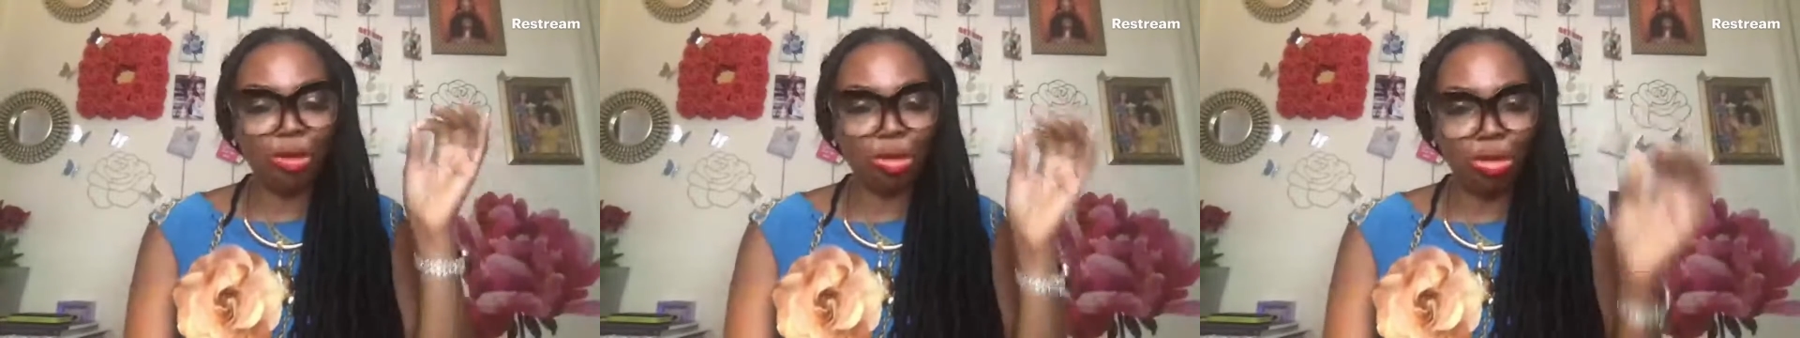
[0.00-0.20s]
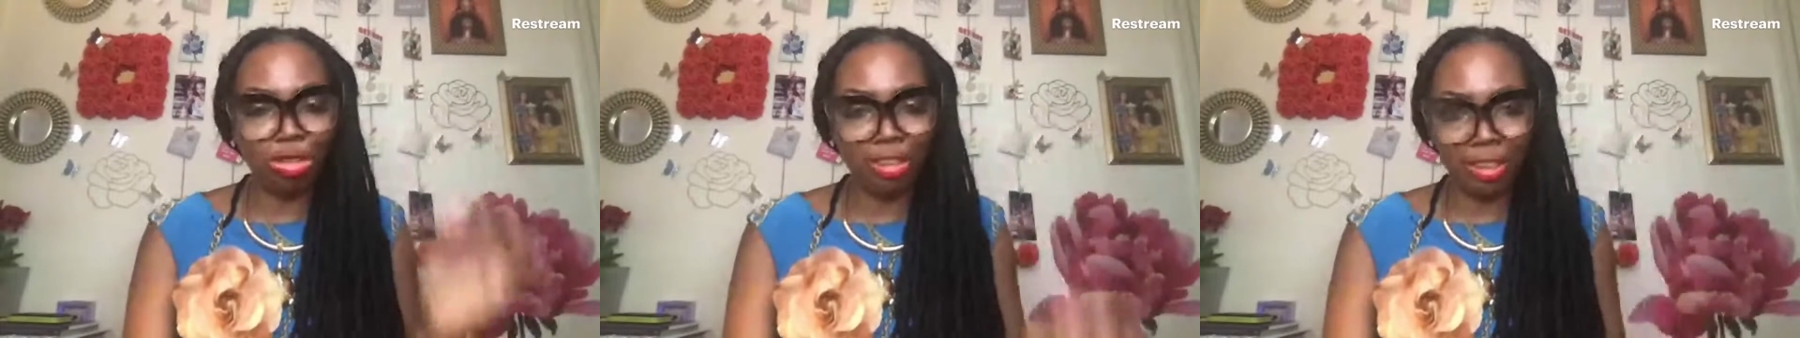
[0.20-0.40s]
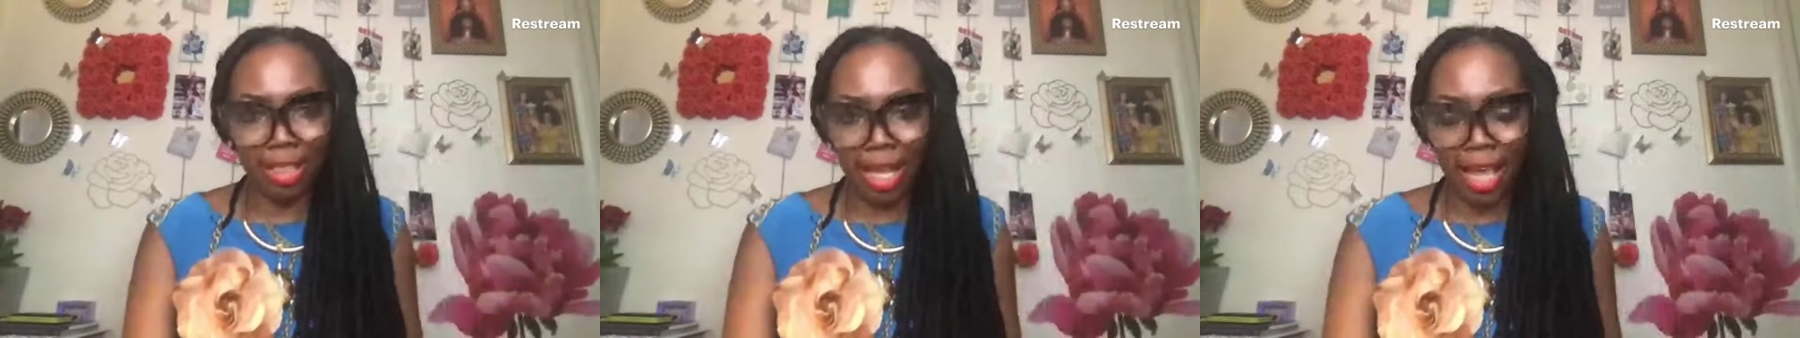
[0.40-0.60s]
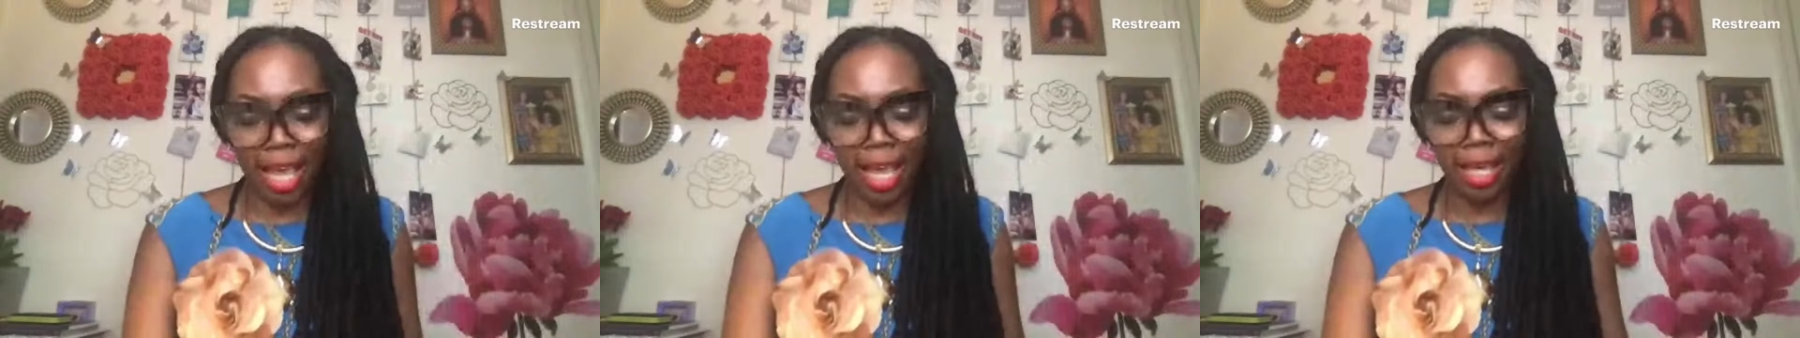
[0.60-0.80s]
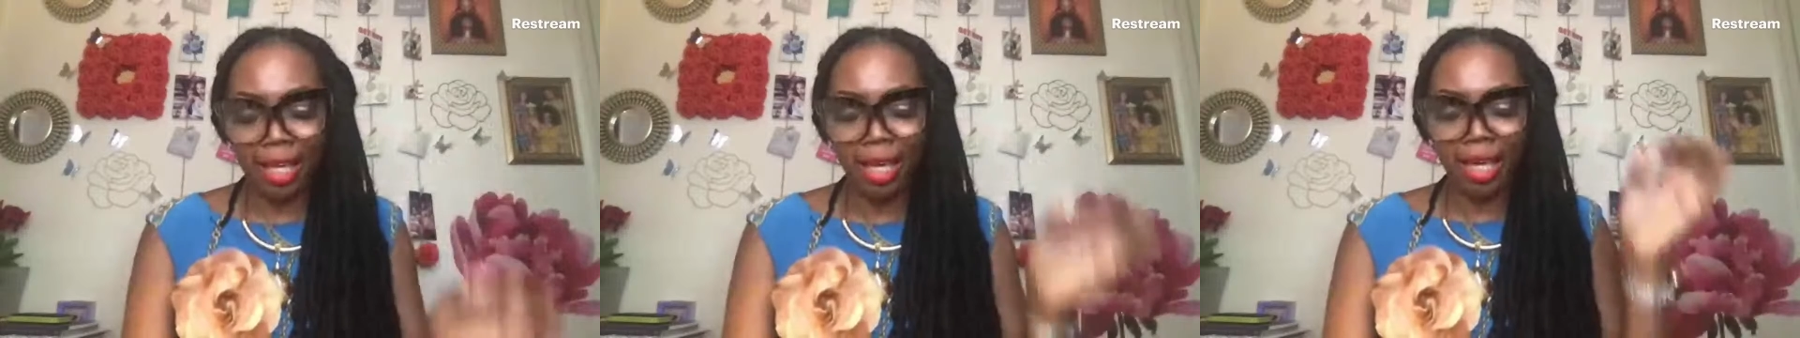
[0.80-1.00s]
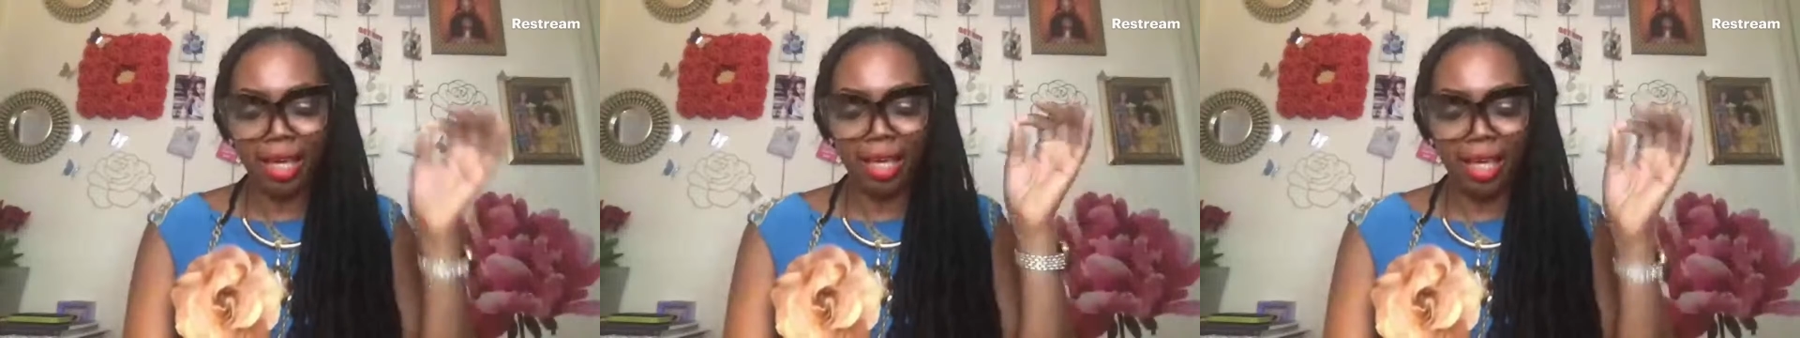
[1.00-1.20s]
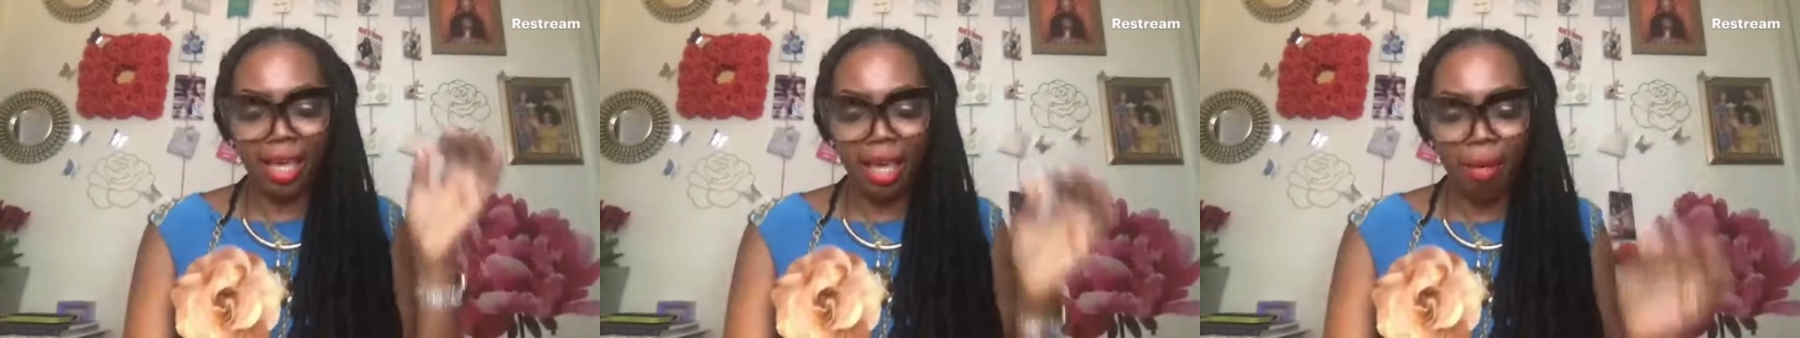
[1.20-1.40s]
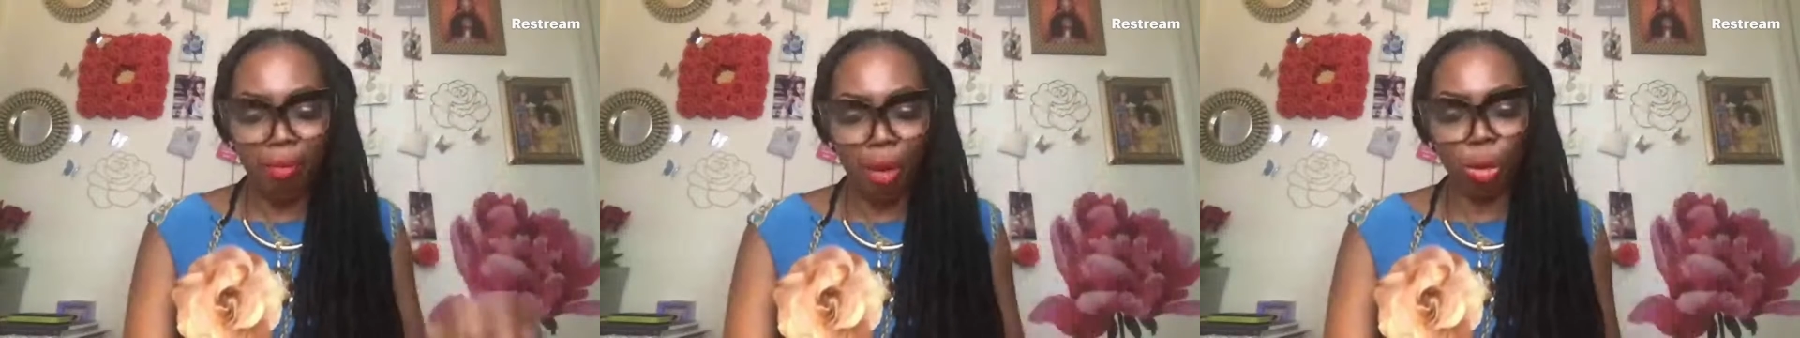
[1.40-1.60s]
to stay
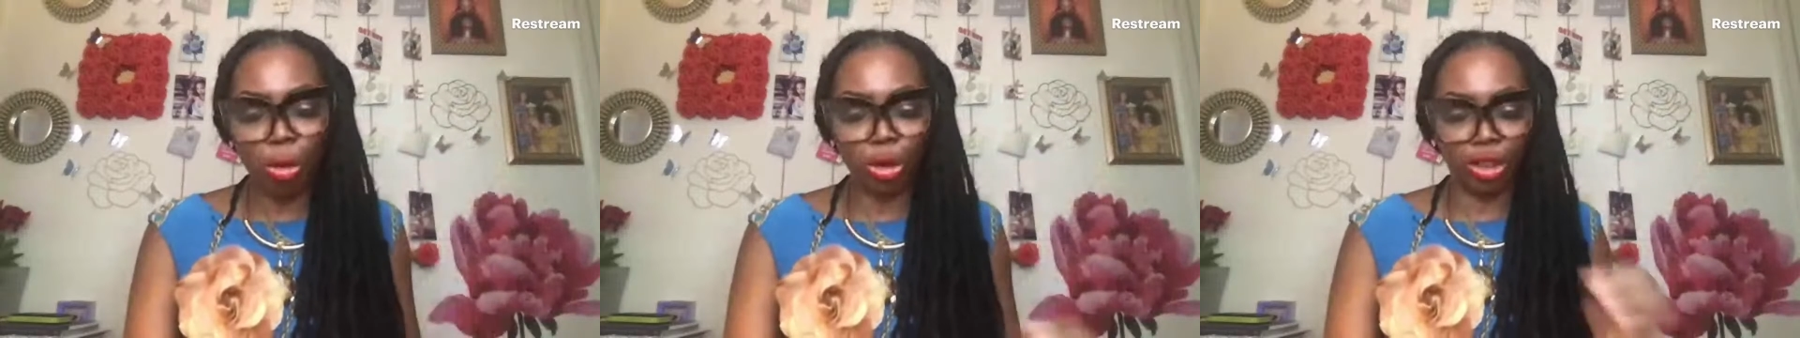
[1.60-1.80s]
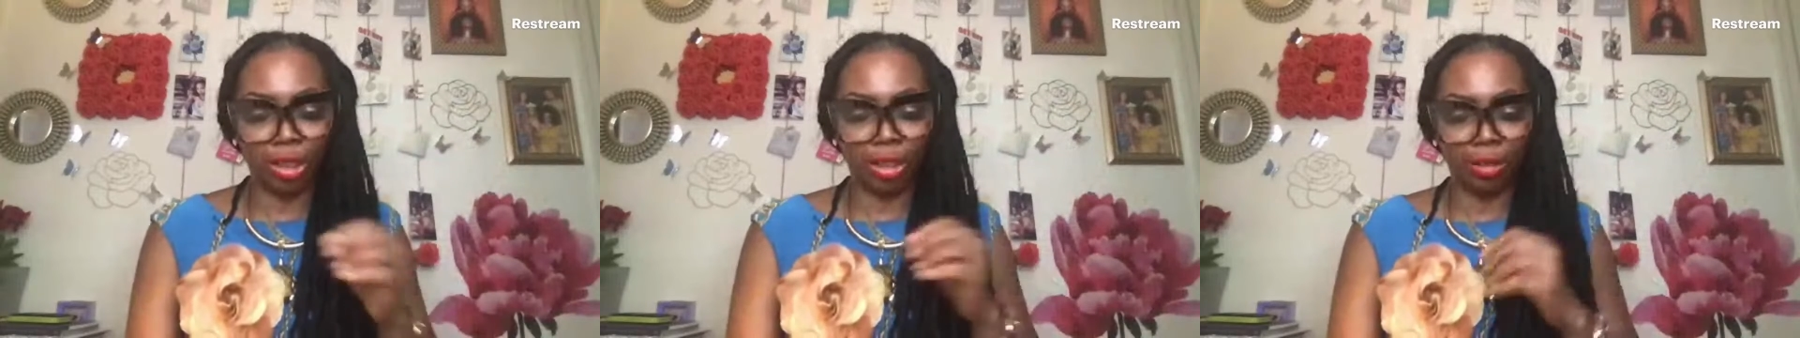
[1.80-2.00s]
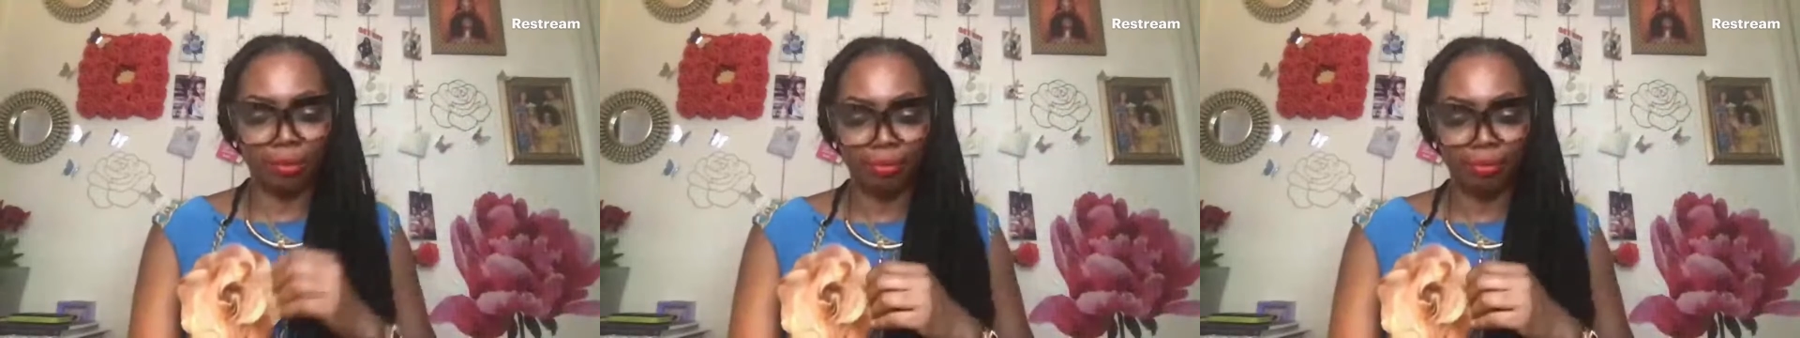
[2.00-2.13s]
in motion.